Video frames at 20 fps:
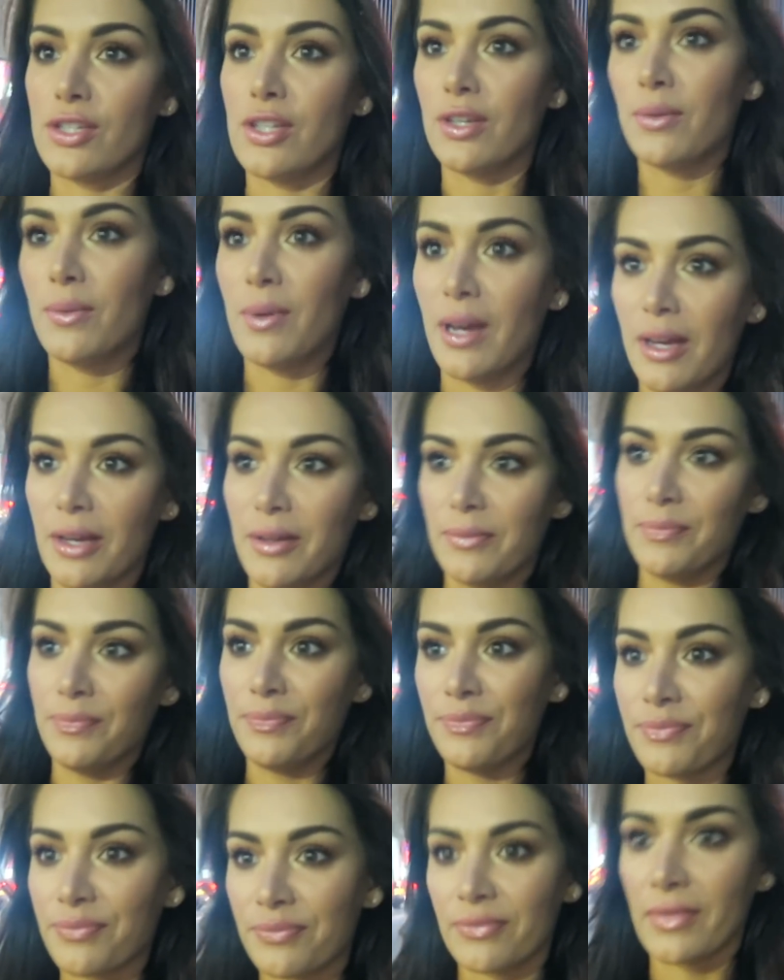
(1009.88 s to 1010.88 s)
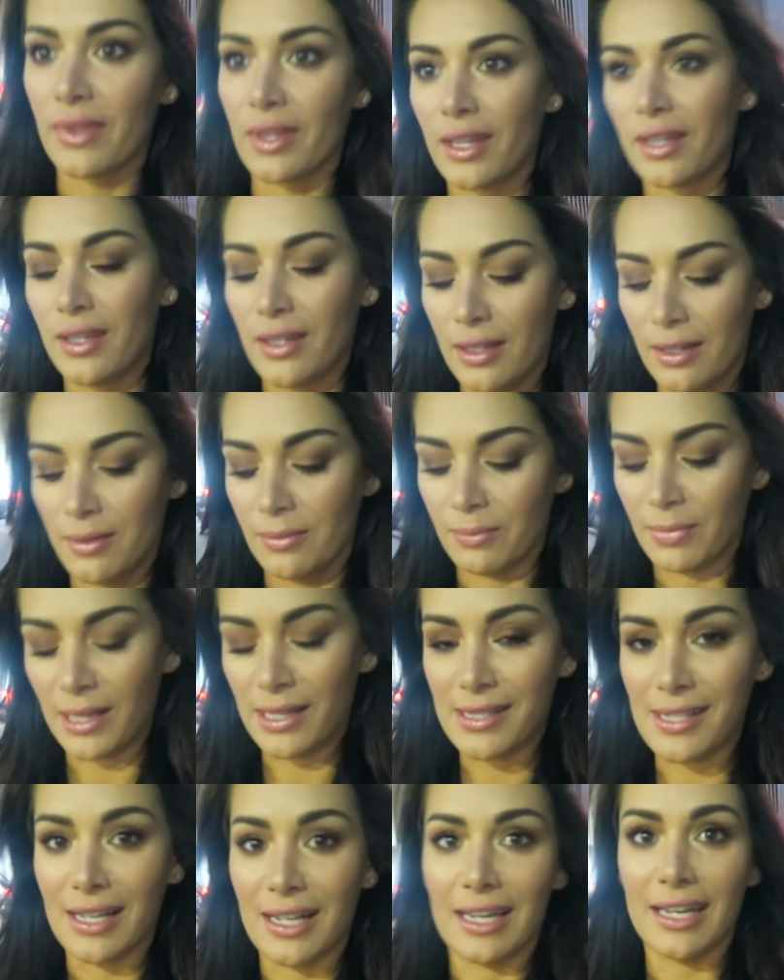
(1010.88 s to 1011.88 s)
to
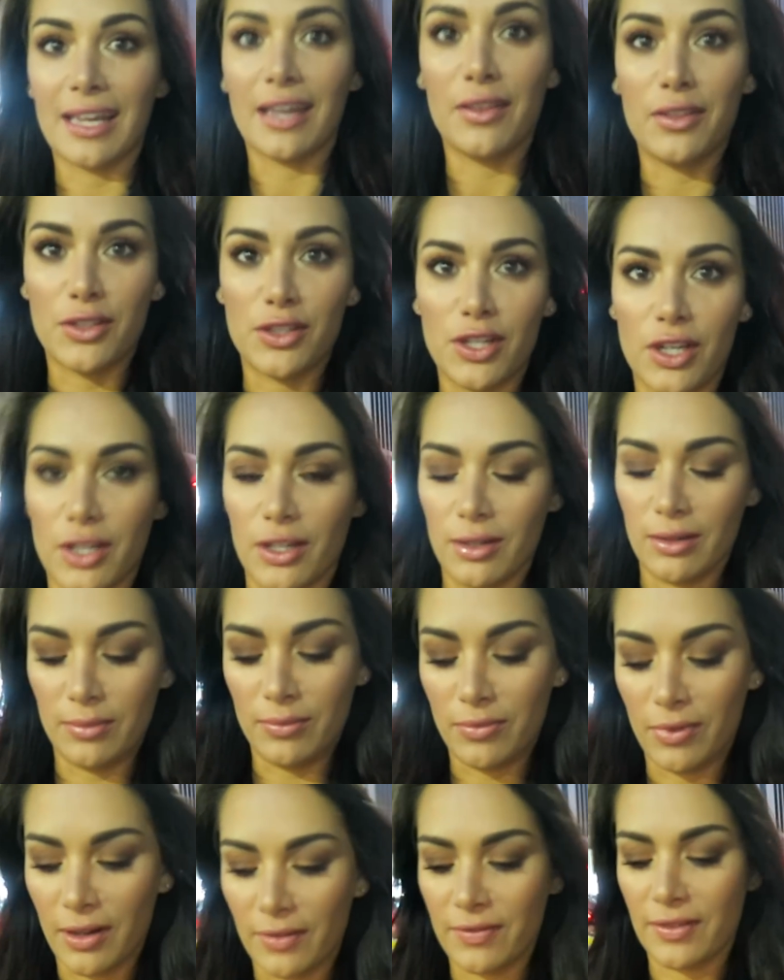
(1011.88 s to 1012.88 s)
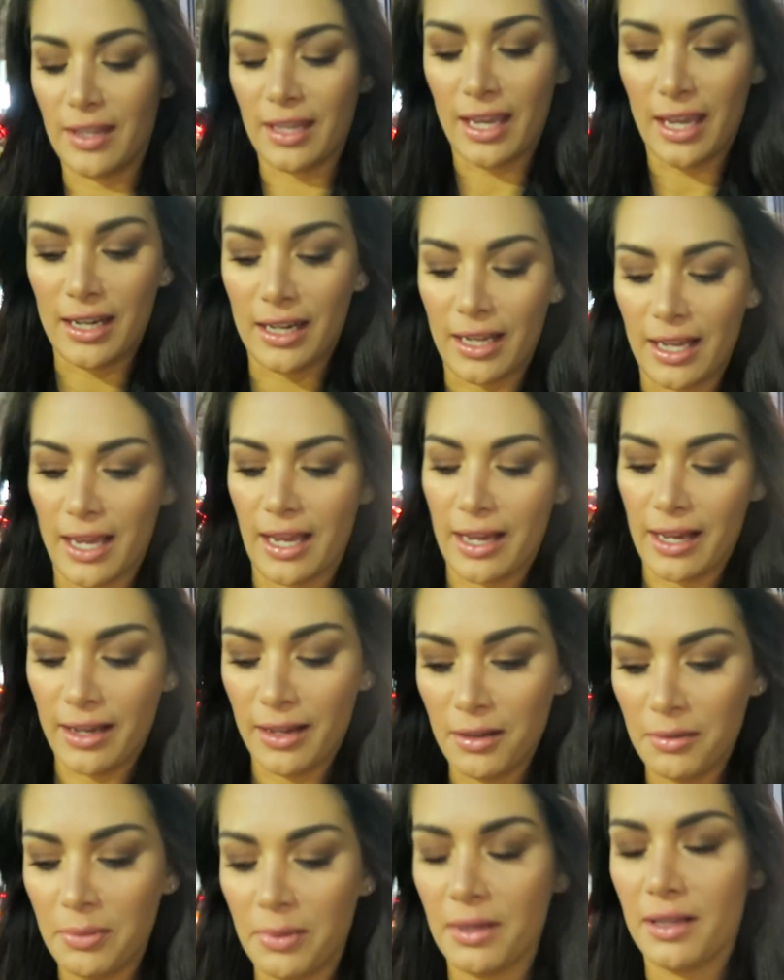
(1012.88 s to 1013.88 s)
basically get the tube rather than getting a
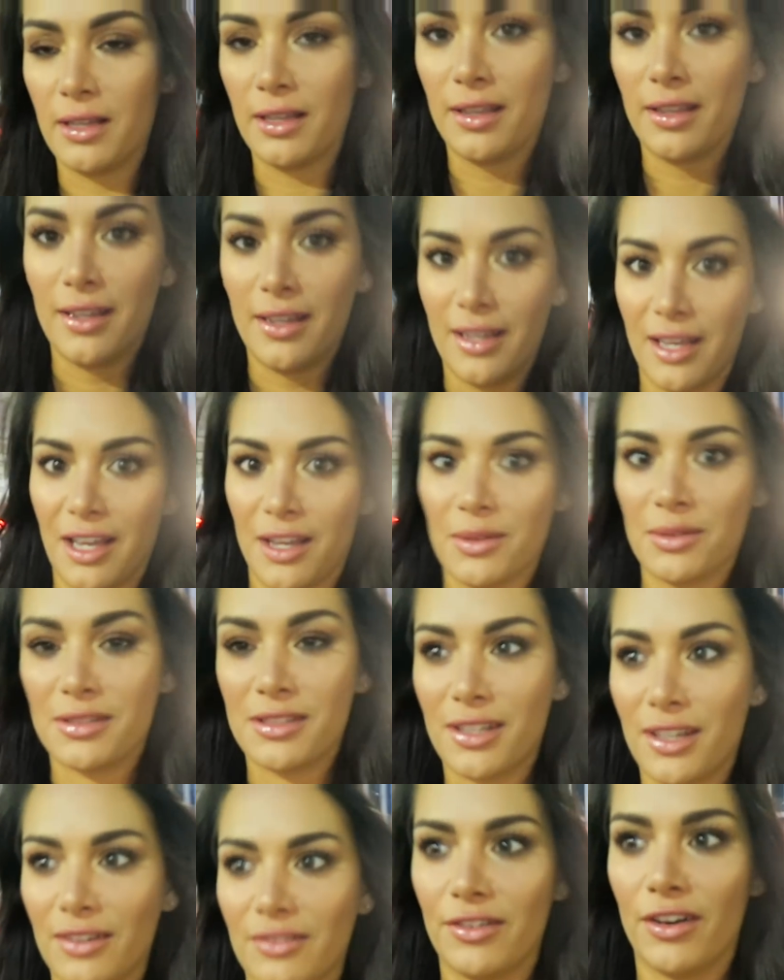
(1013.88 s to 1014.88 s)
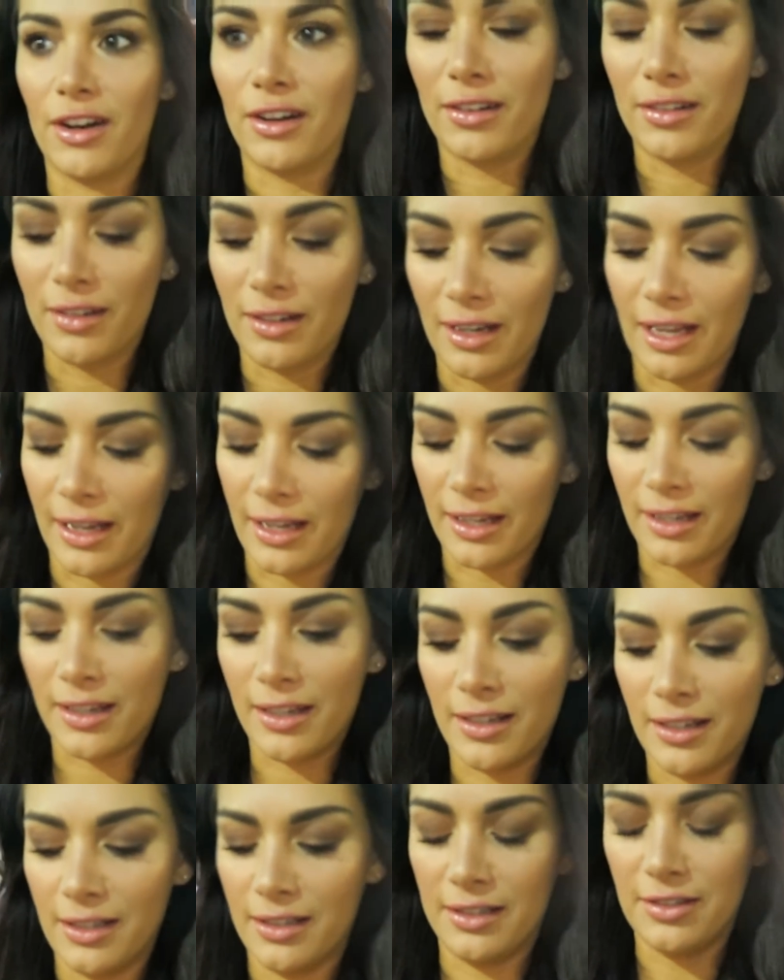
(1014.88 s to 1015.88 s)
cab. I was so wrong. Like,
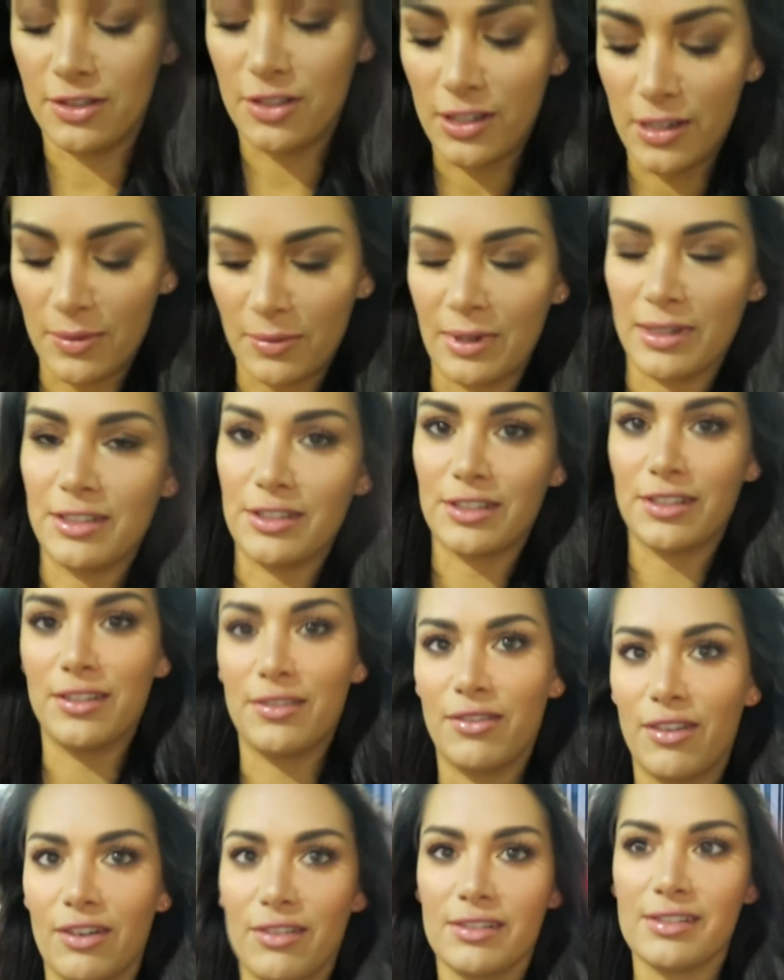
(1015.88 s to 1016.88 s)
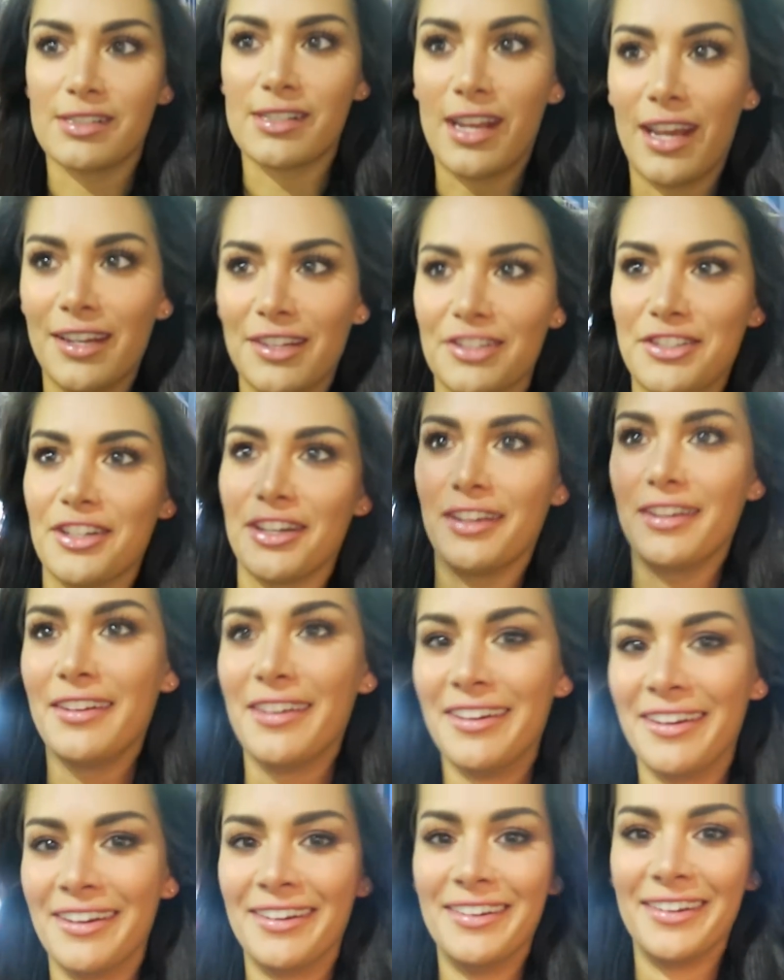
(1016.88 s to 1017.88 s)
legit went to the wrong station.
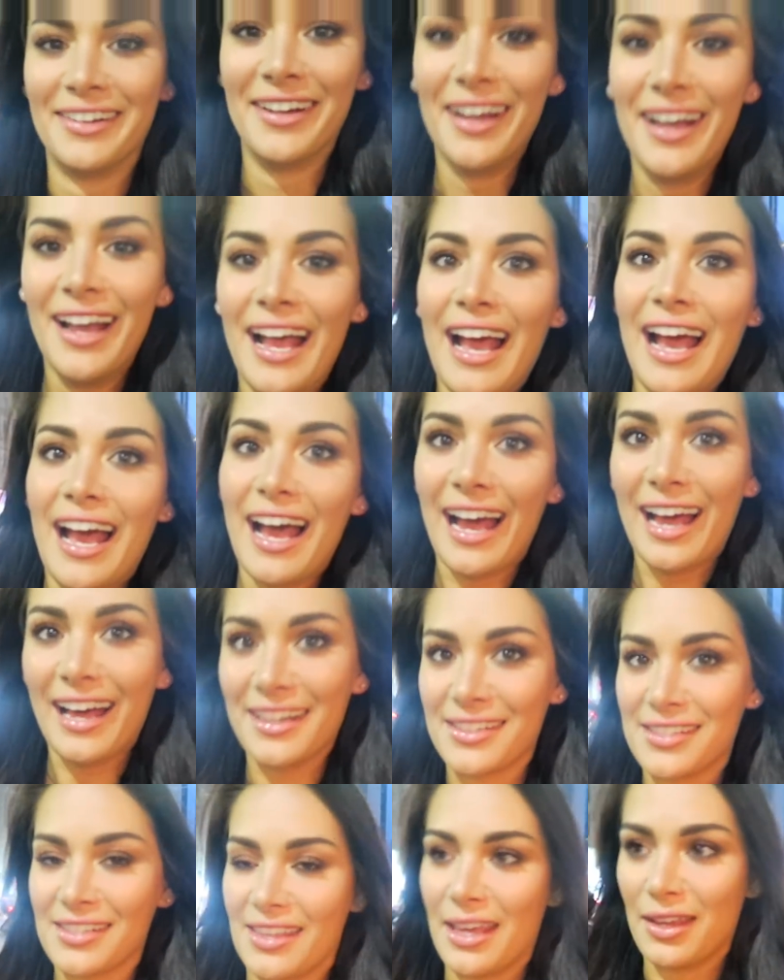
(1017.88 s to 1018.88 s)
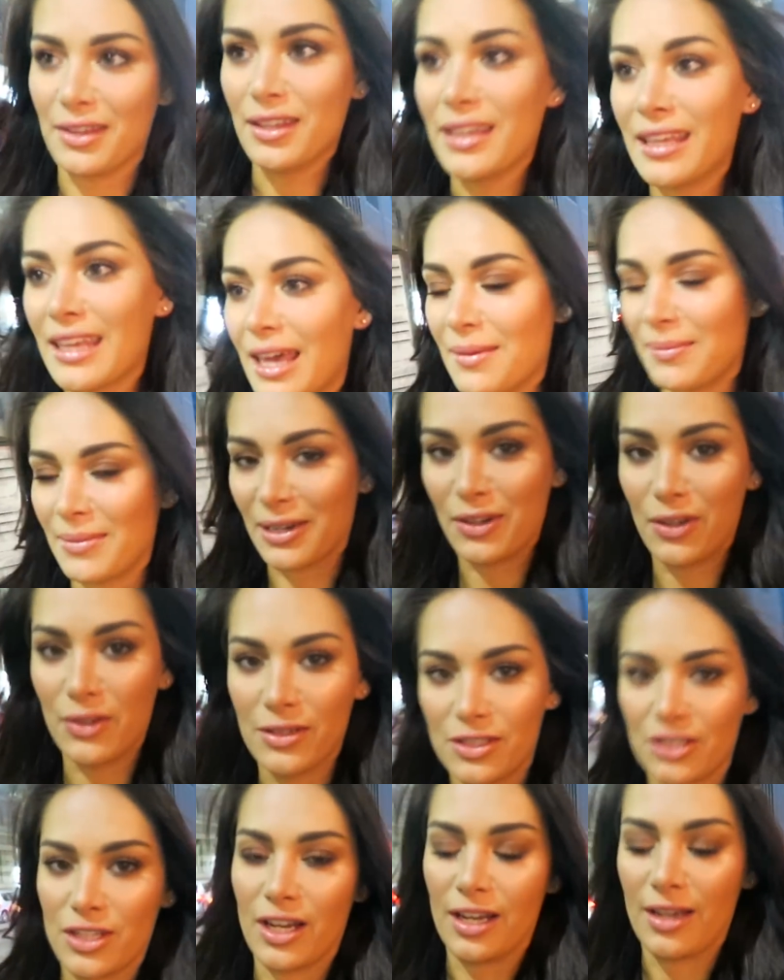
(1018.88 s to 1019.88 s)
Had to then get back
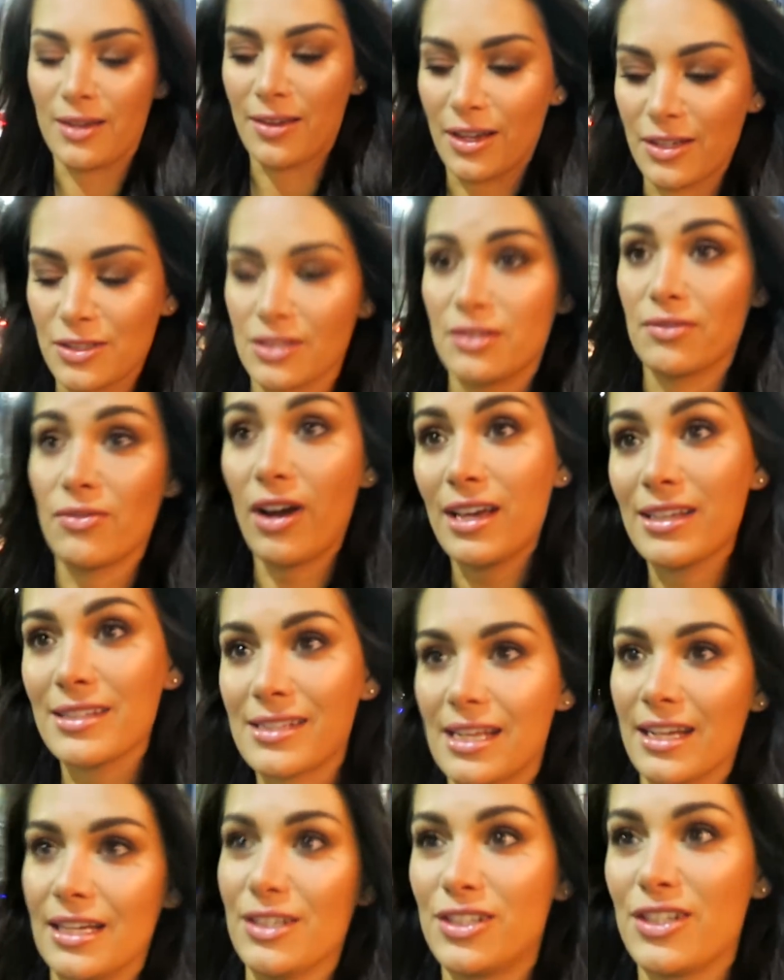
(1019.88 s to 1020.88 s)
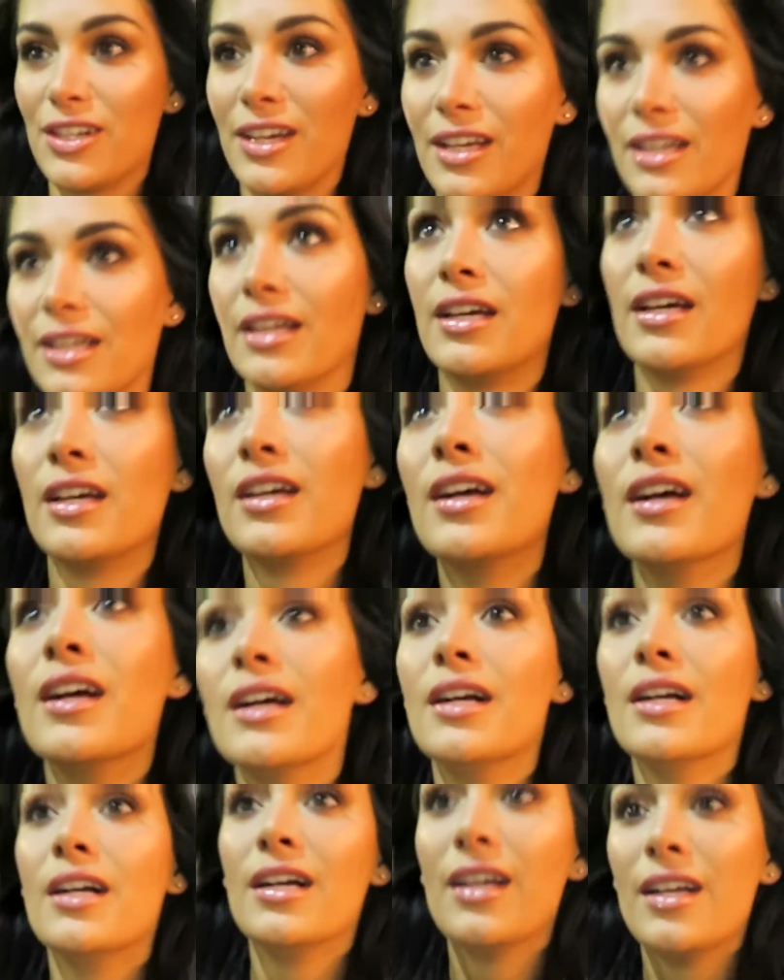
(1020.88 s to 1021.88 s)
on the tube, go to the right station.
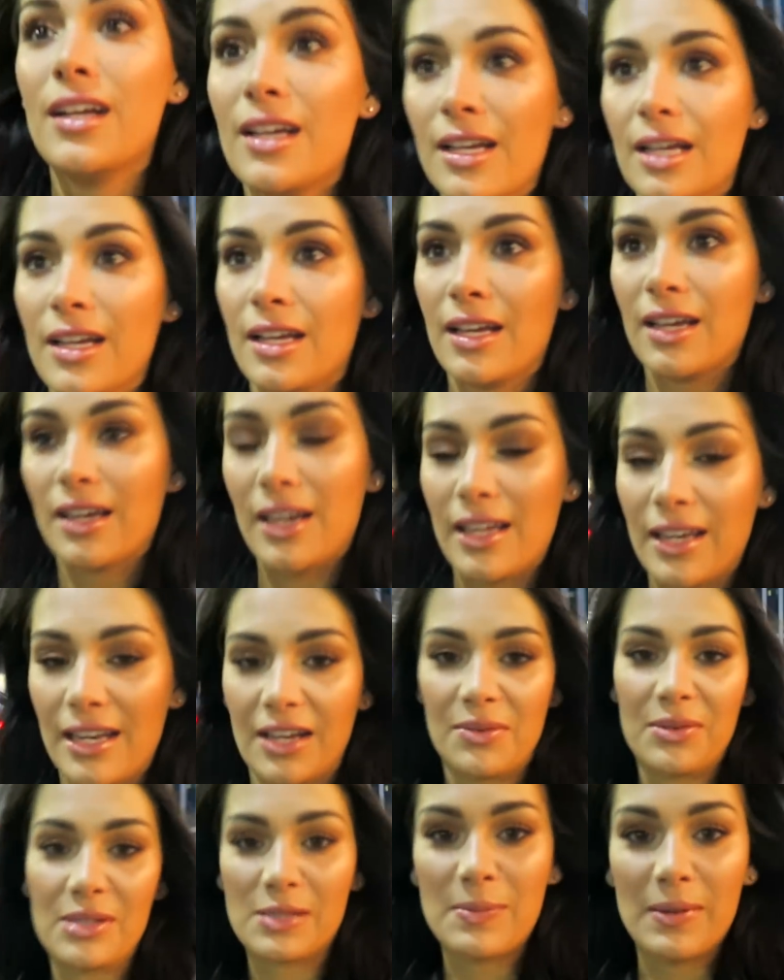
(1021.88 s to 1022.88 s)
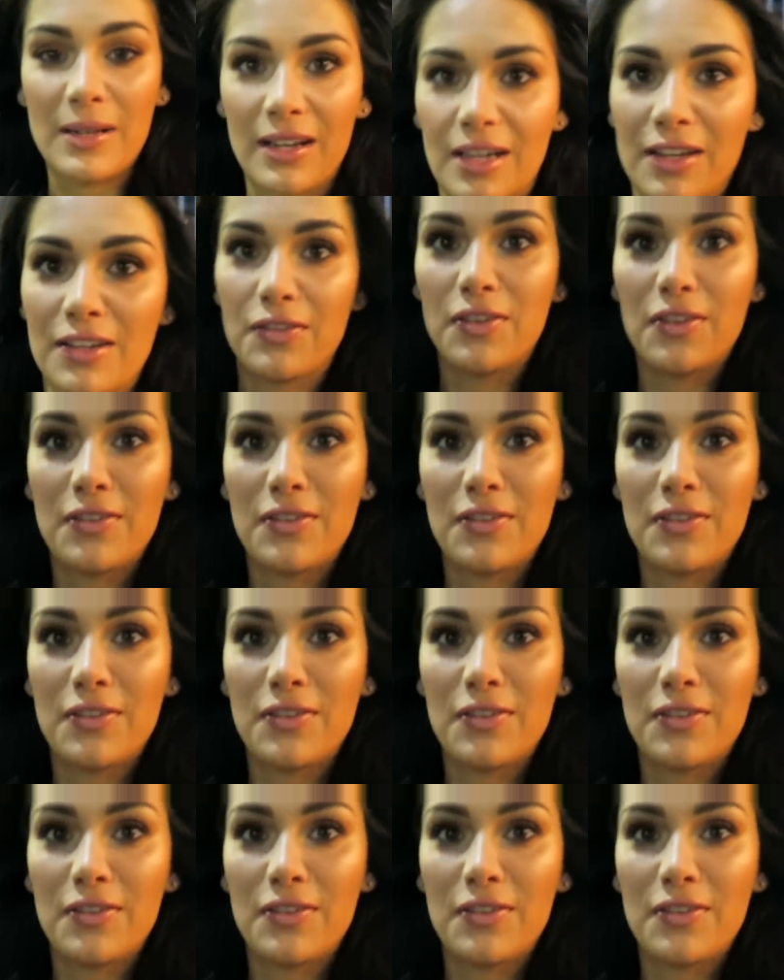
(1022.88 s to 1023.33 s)
I know, but it's been like a